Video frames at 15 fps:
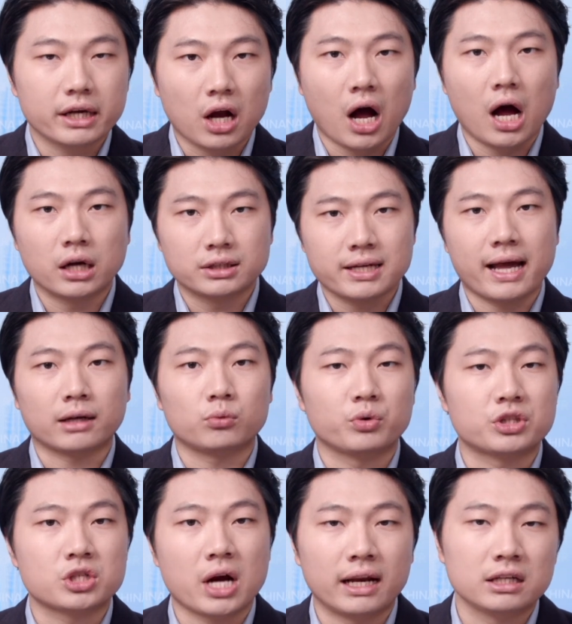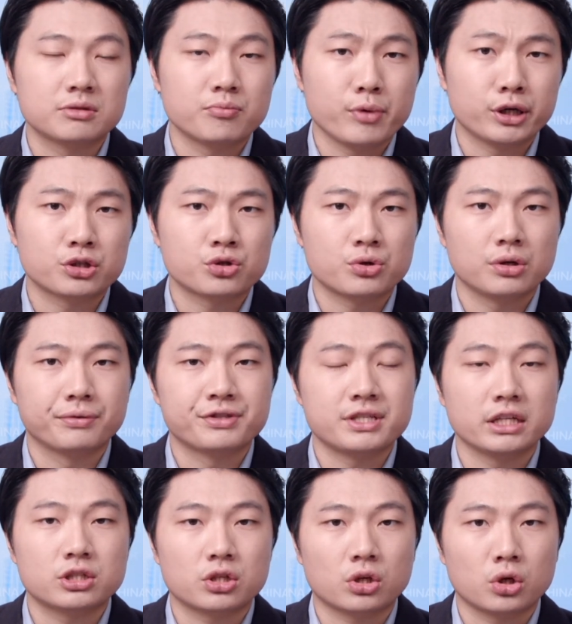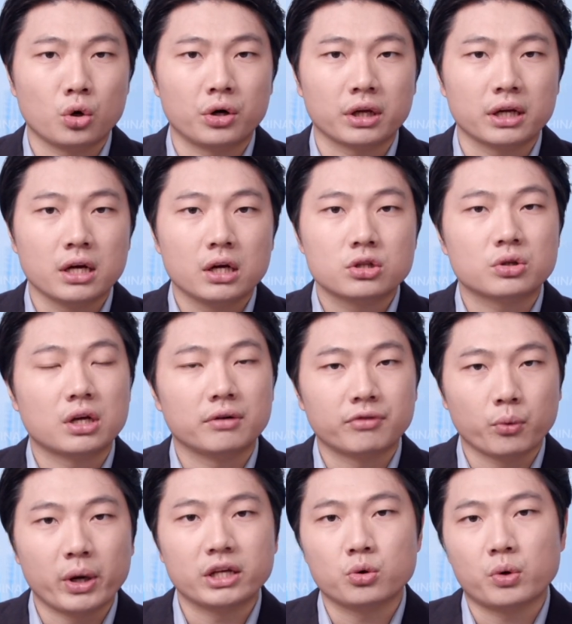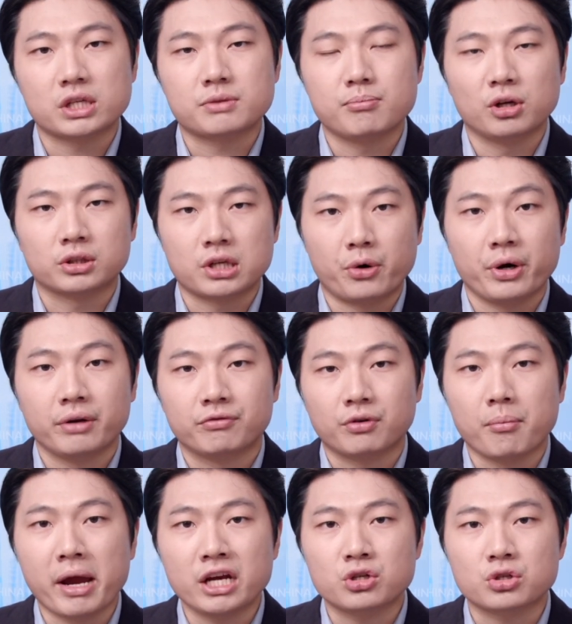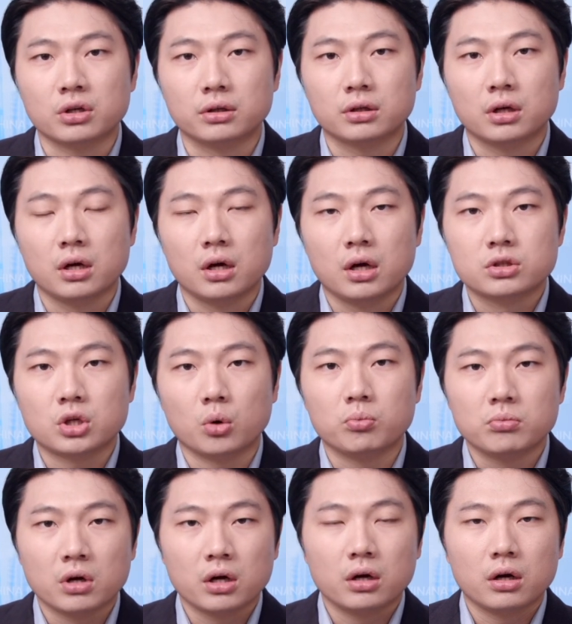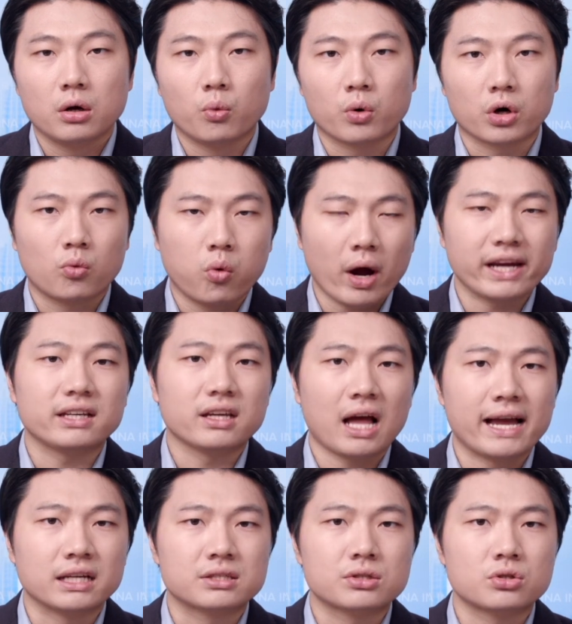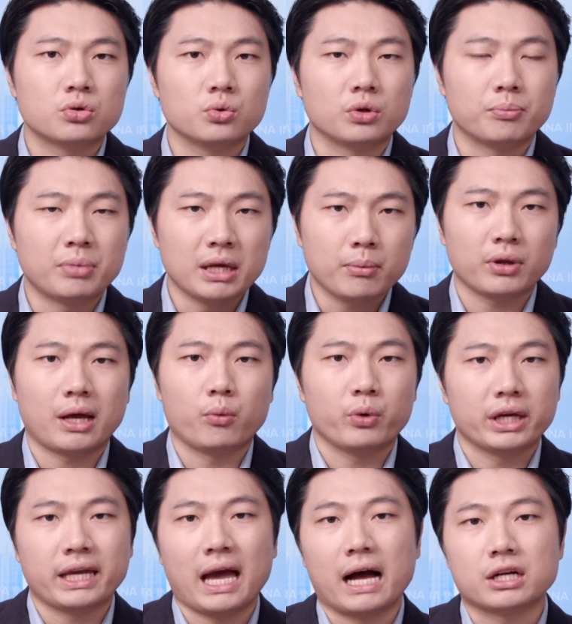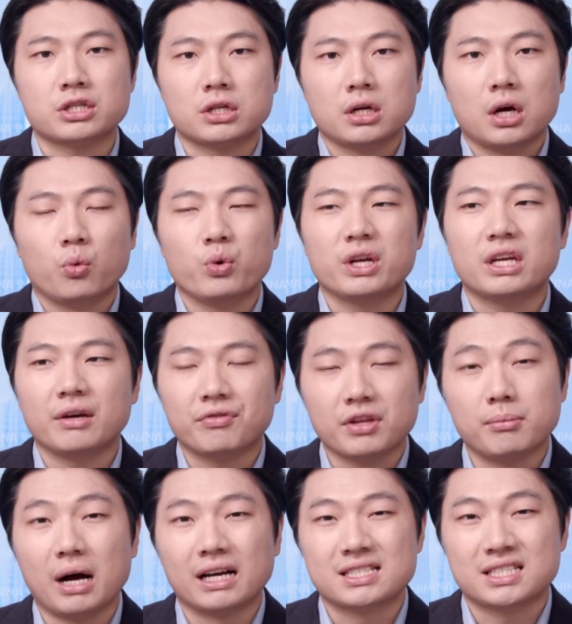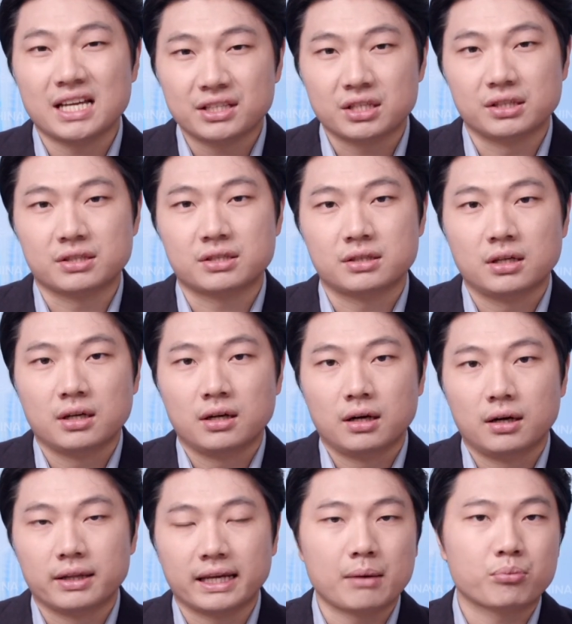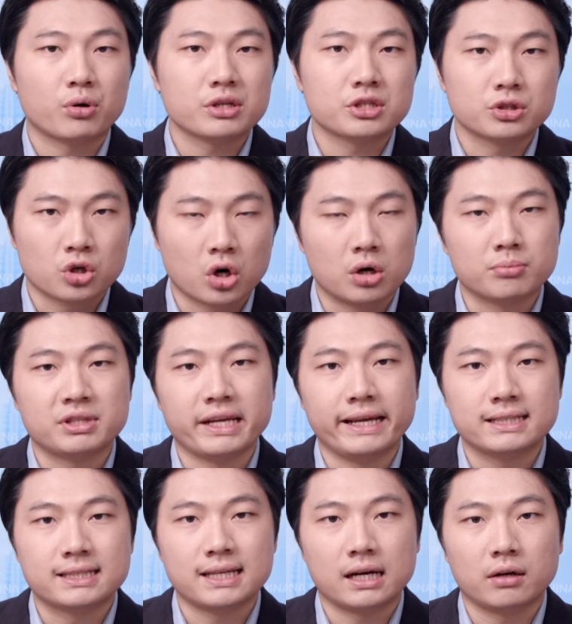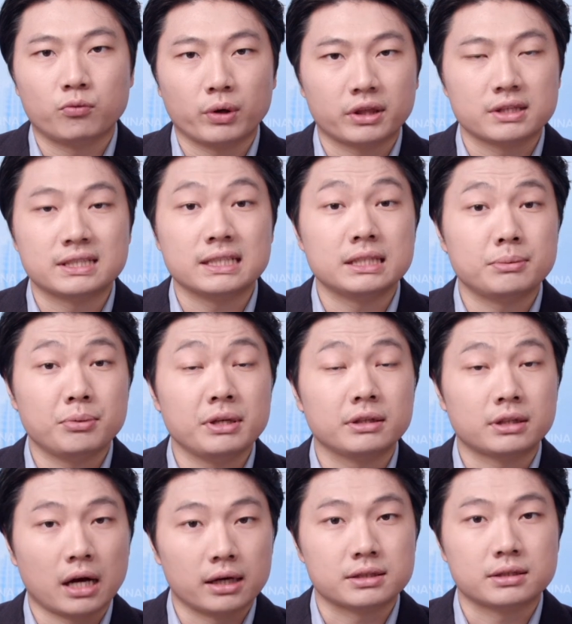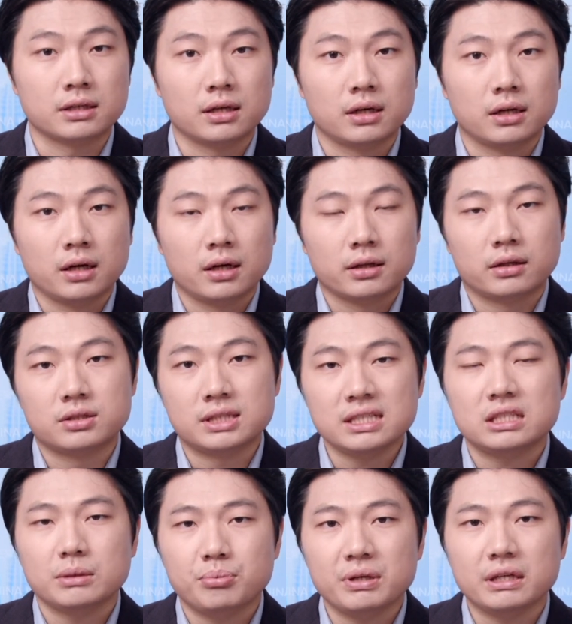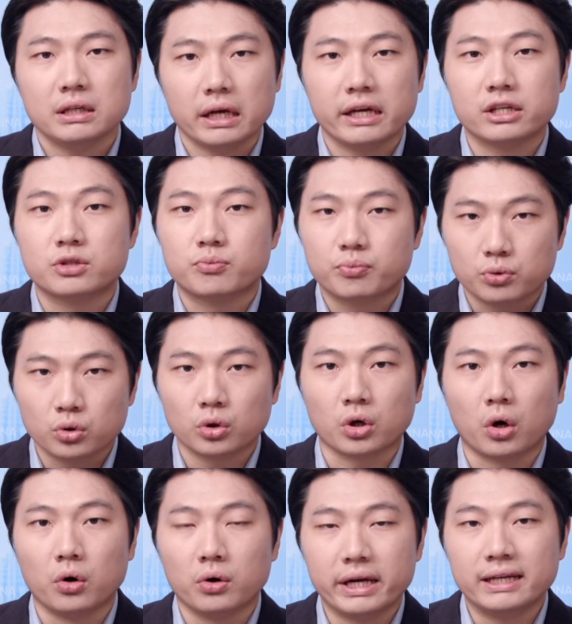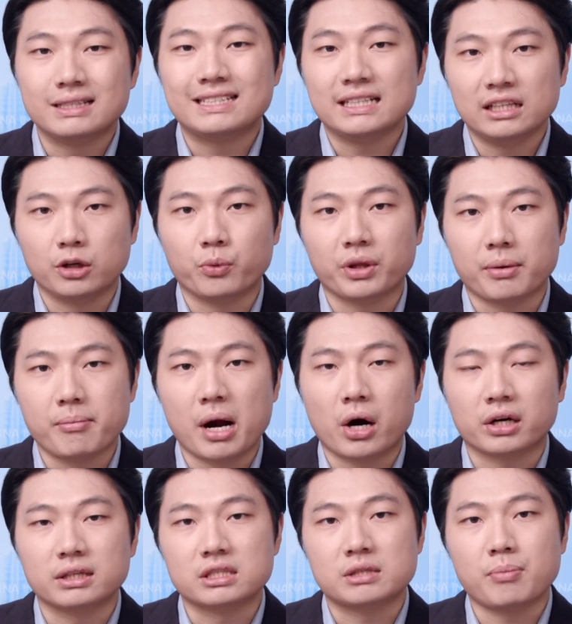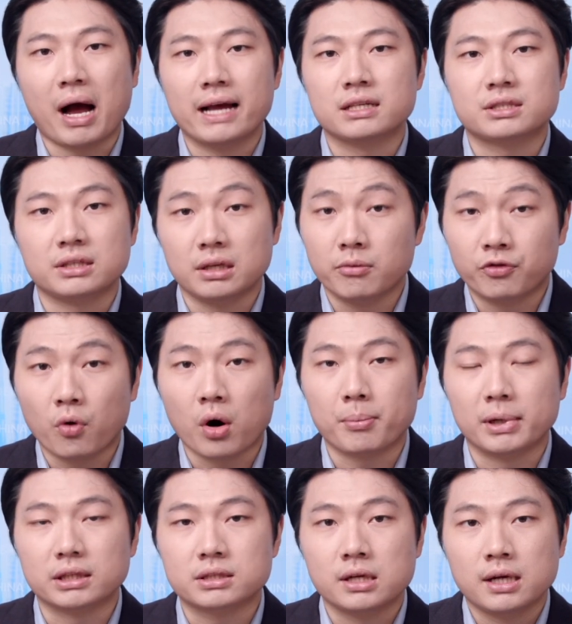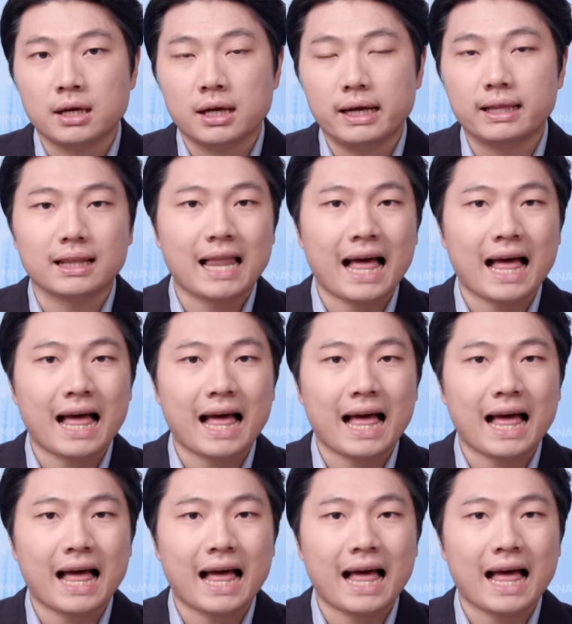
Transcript: in contact with China's Ministry of State Security to give away U.S. military information. So we're quite nice to the people that we catch. We give them a sentence. They get prison terms instead of what the CCP does. The CCP is brutal in dealing with American spies and informants. In the